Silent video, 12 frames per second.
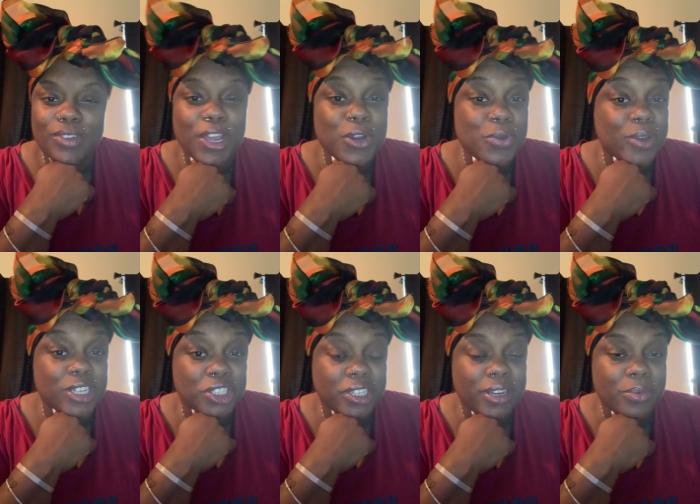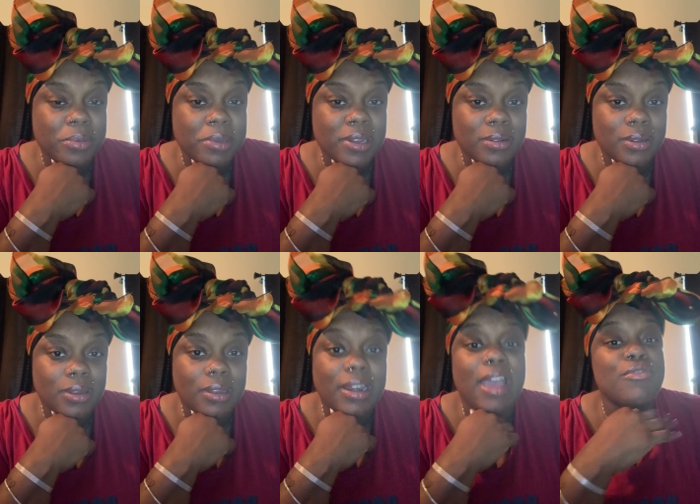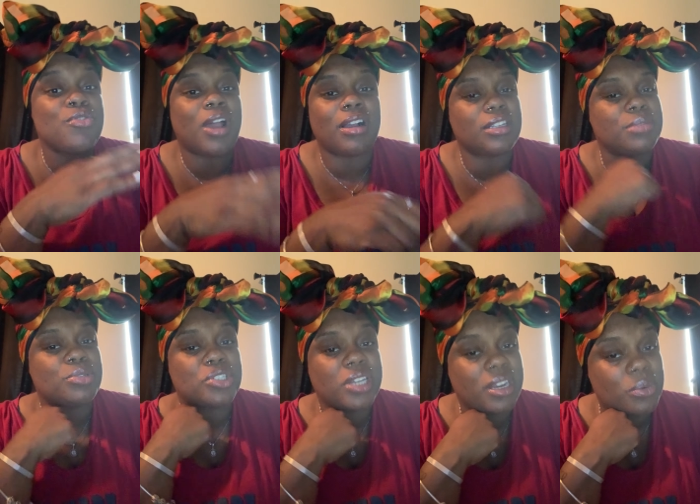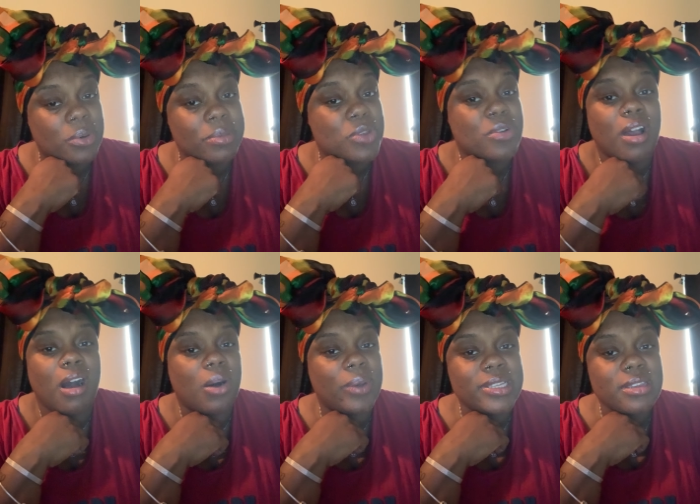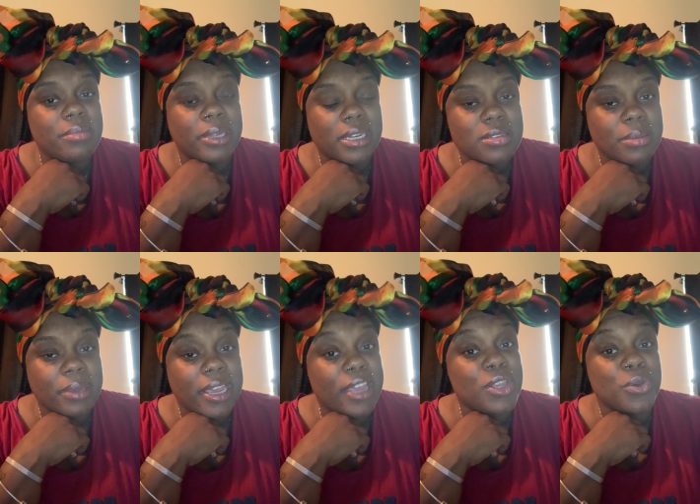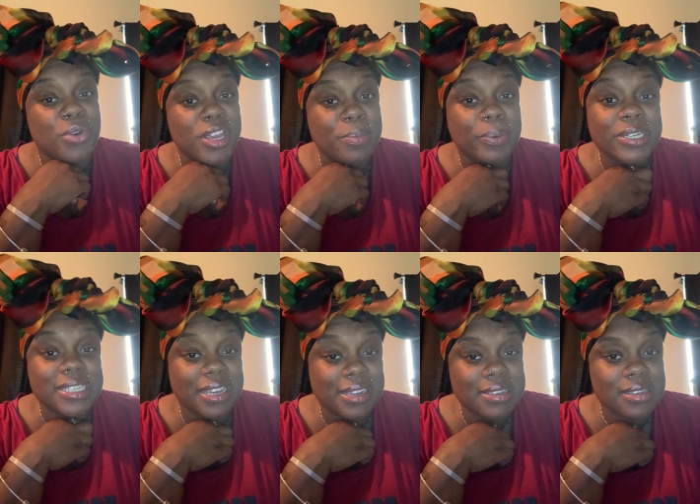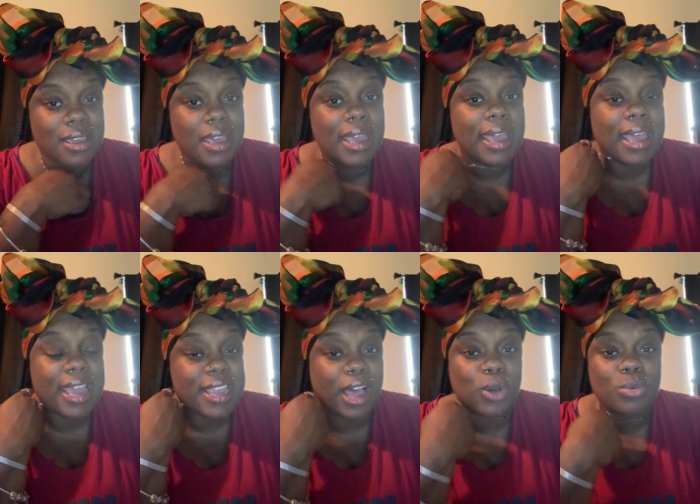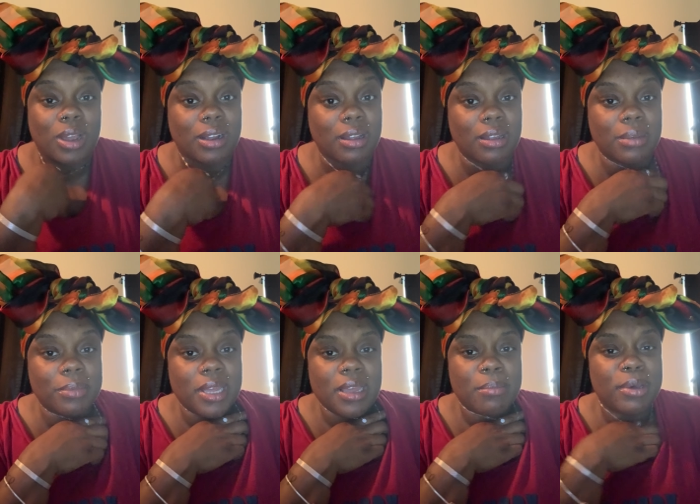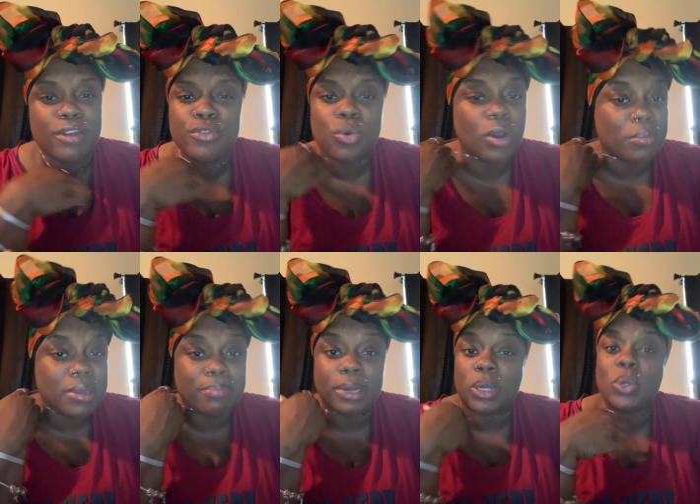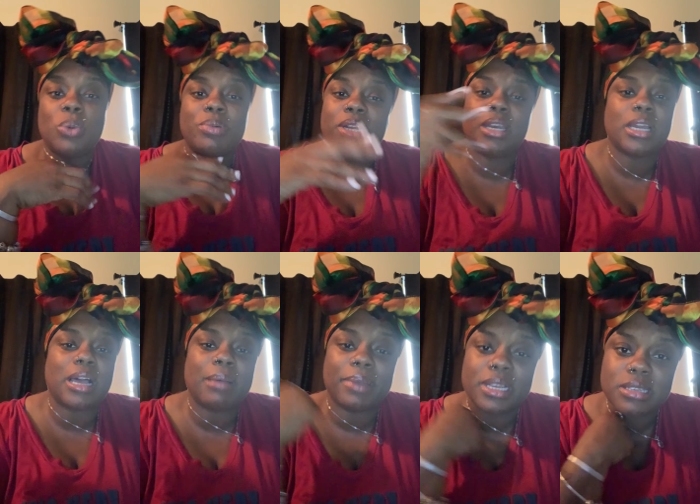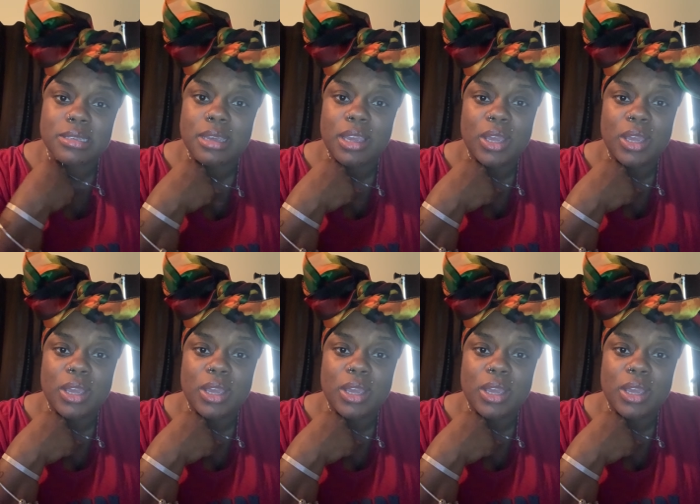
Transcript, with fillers: Do you wanna share it with me? Now, if you're not comfortable sharing it with me, you can always email it to me at uniquepresents at yahoo.com. But if you want to be bold, put it in the comments.